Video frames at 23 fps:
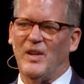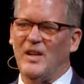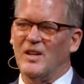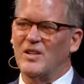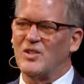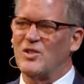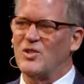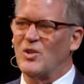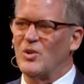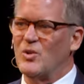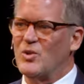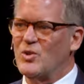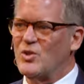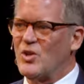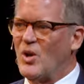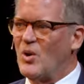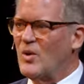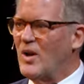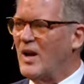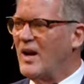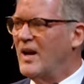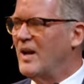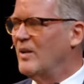Phoenix,
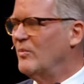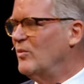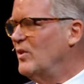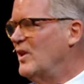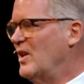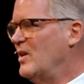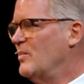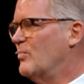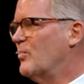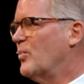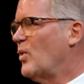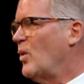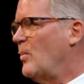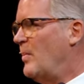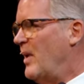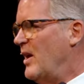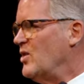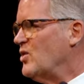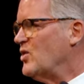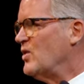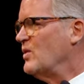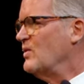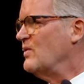Arizona. I'm the
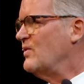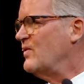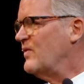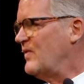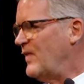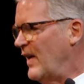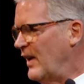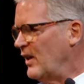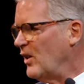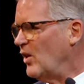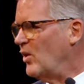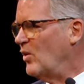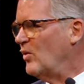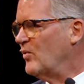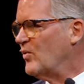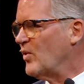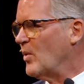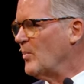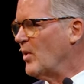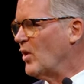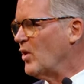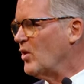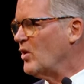probation fellow
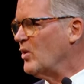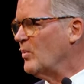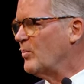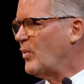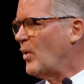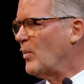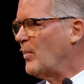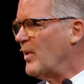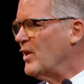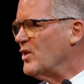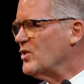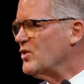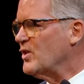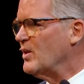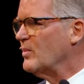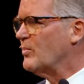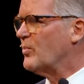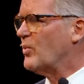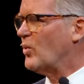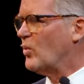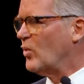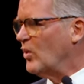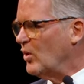for American Probation
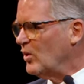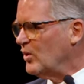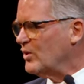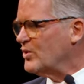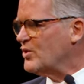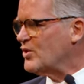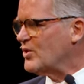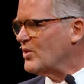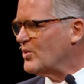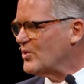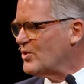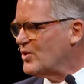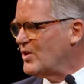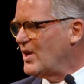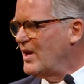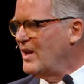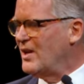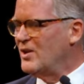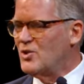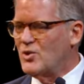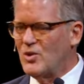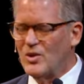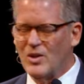and Parole
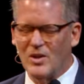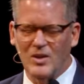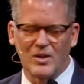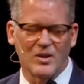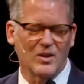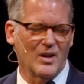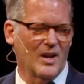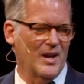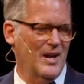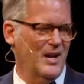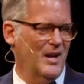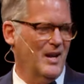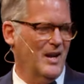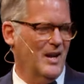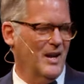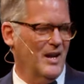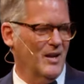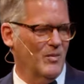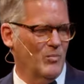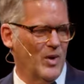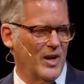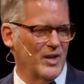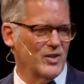Association,
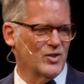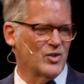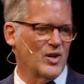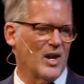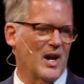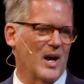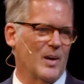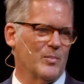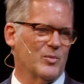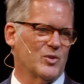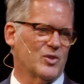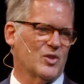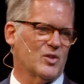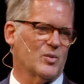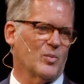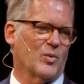and my job is